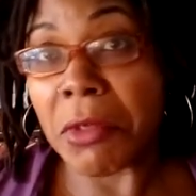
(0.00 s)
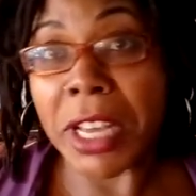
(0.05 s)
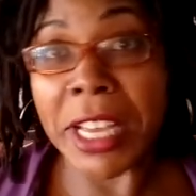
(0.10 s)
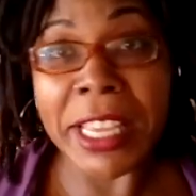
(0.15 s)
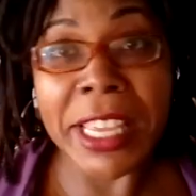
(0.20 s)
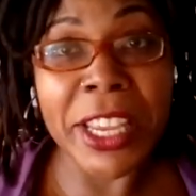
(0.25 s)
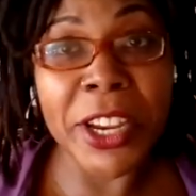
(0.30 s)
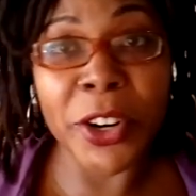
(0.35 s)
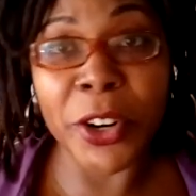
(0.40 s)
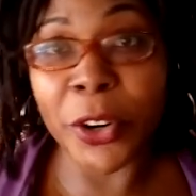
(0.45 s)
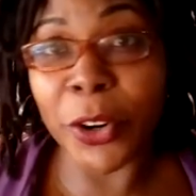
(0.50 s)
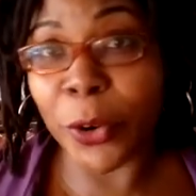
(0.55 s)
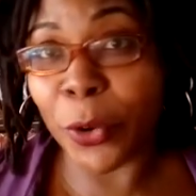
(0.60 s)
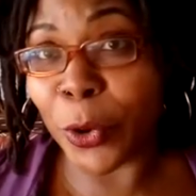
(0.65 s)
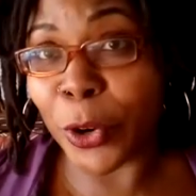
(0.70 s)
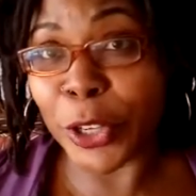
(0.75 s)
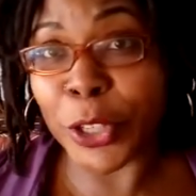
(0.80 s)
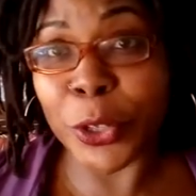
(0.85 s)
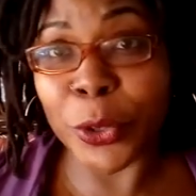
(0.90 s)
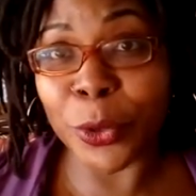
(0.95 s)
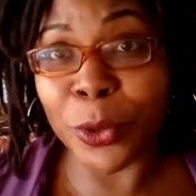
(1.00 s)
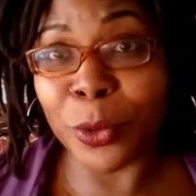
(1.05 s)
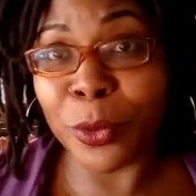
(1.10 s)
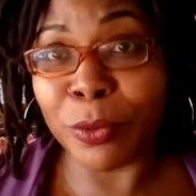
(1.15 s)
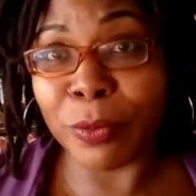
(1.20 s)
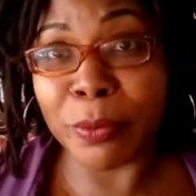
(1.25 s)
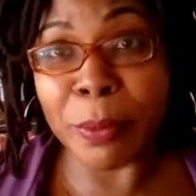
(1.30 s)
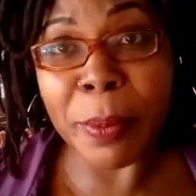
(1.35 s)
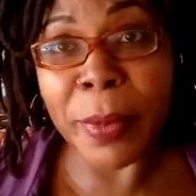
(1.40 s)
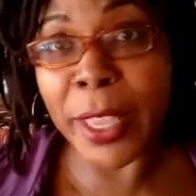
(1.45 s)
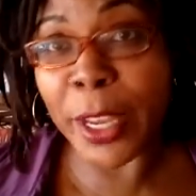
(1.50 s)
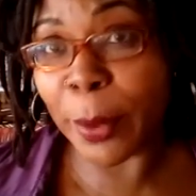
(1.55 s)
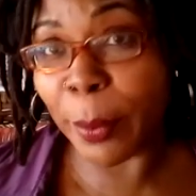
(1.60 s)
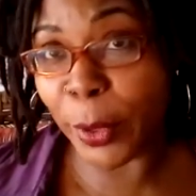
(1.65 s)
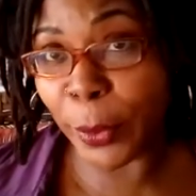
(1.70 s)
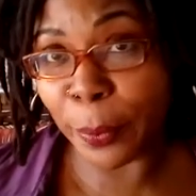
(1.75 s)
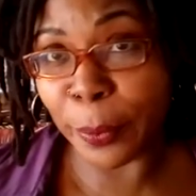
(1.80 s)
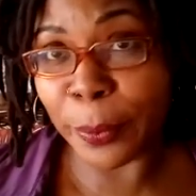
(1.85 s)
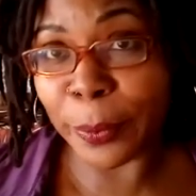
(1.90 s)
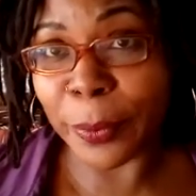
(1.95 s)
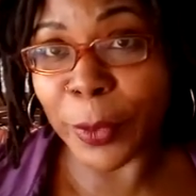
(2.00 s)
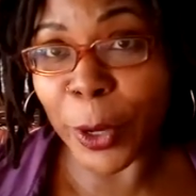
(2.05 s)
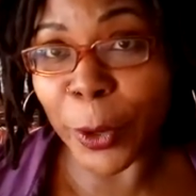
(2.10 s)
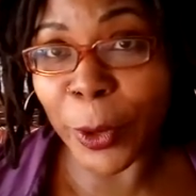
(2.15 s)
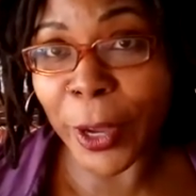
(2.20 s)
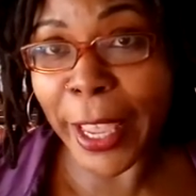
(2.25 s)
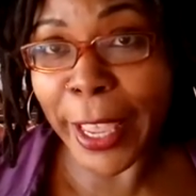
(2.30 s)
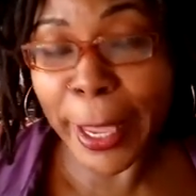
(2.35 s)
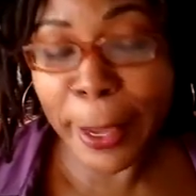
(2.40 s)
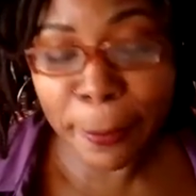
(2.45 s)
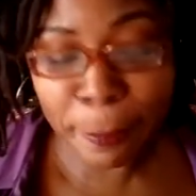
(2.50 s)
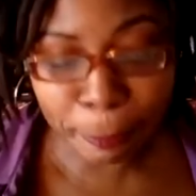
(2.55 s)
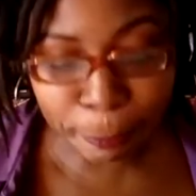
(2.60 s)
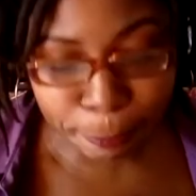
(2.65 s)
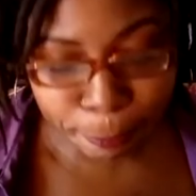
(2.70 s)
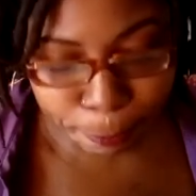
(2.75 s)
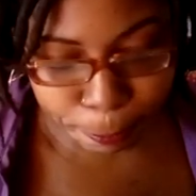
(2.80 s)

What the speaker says: a year or two minimum, okay?